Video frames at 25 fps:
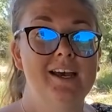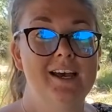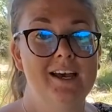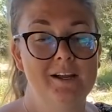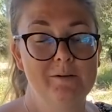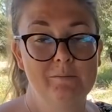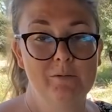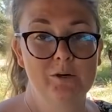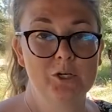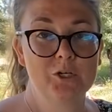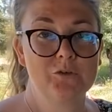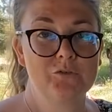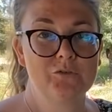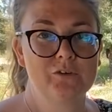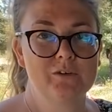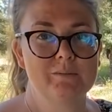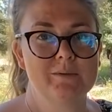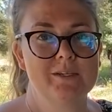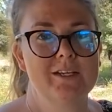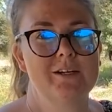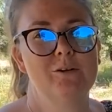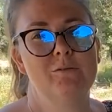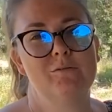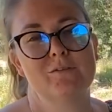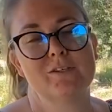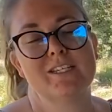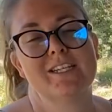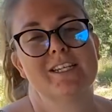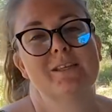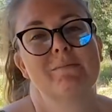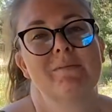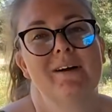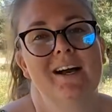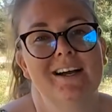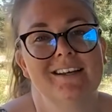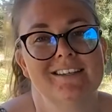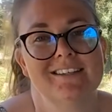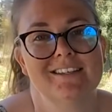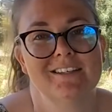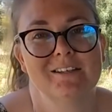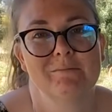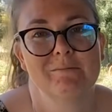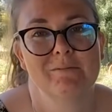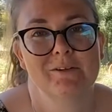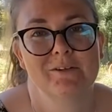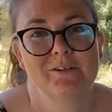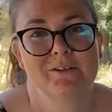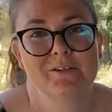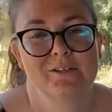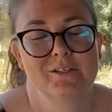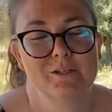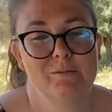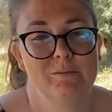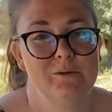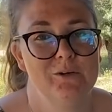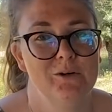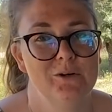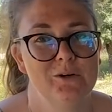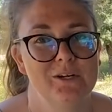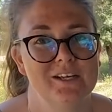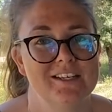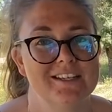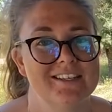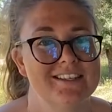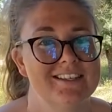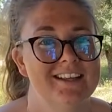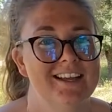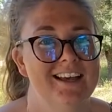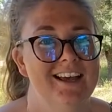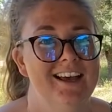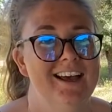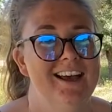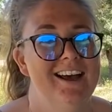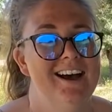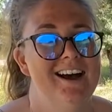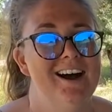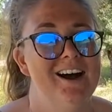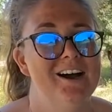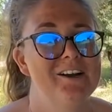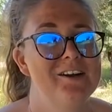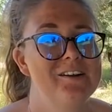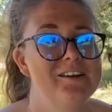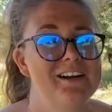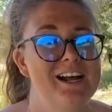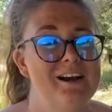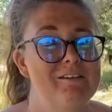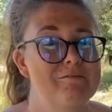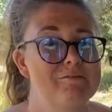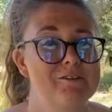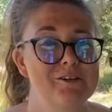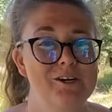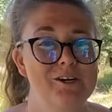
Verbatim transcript: and mushrooms and obviously the pasta because to be honest I don't have